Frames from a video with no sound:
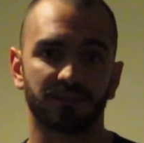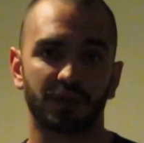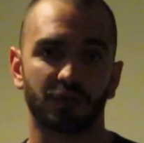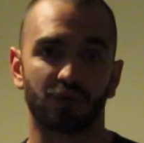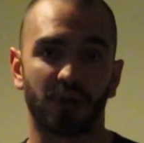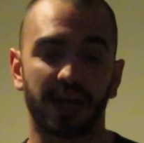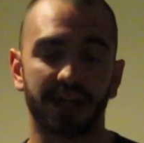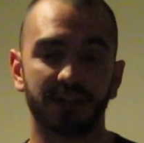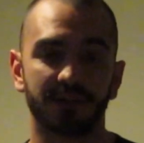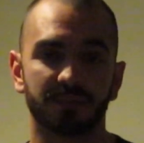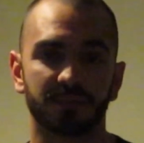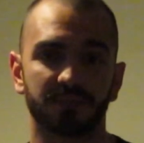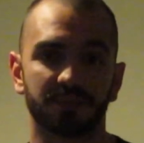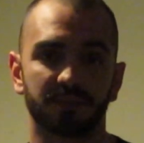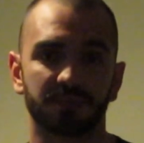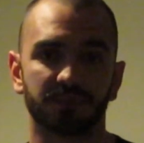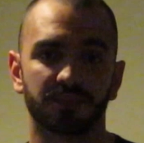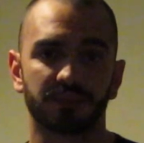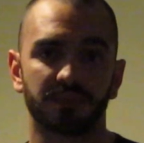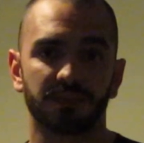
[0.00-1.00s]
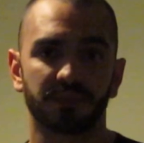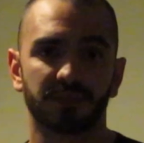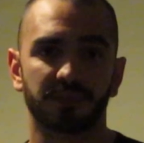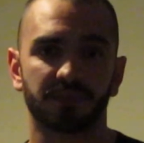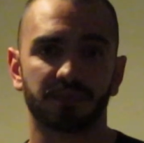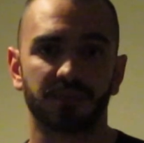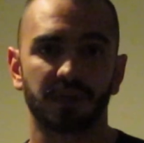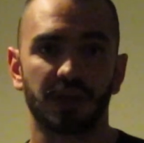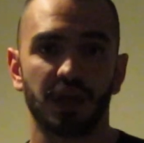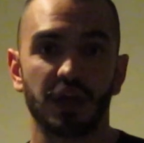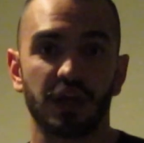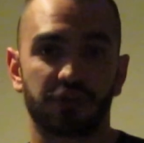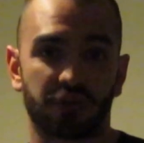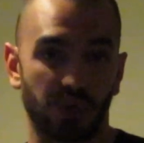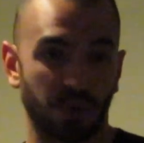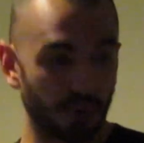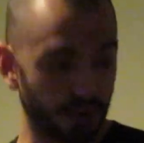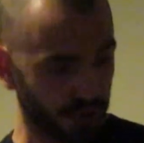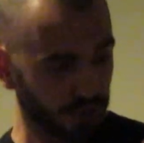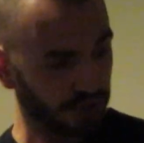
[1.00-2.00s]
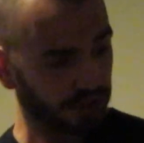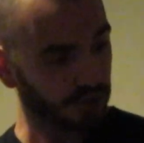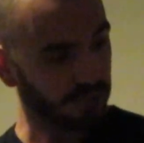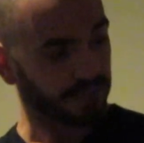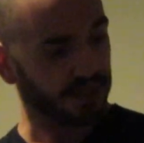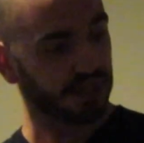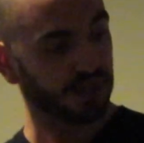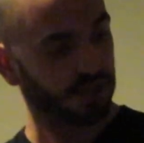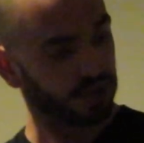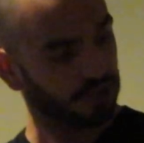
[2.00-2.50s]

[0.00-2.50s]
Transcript: Right? So who are you going to be? Are